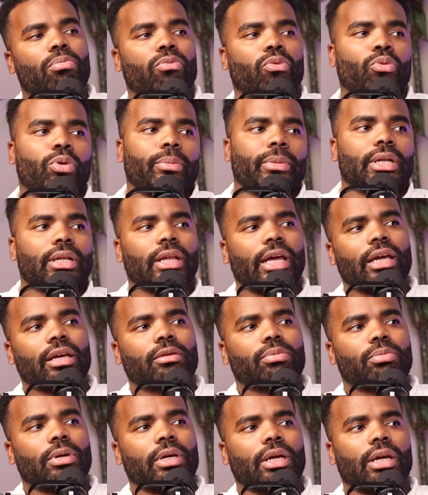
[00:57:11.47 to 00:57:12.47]
women
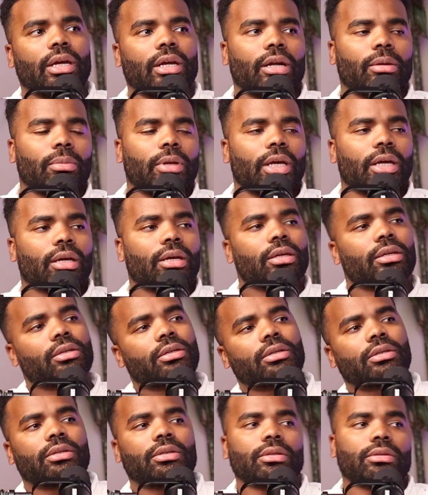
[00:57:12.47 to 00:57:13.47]
like me and I'm like
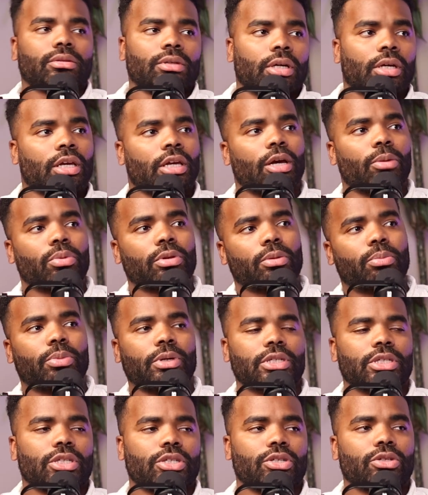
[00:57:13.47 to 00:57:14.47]
hooking up with a
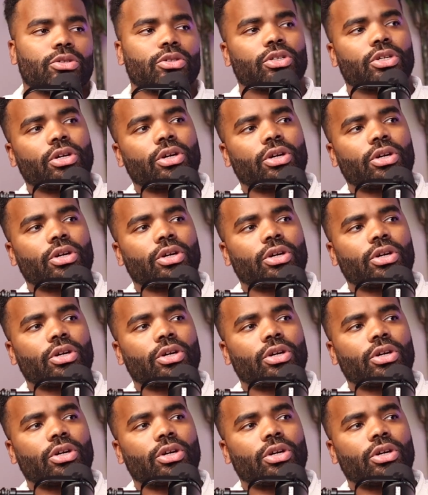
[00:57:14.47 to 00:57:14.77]
bunch of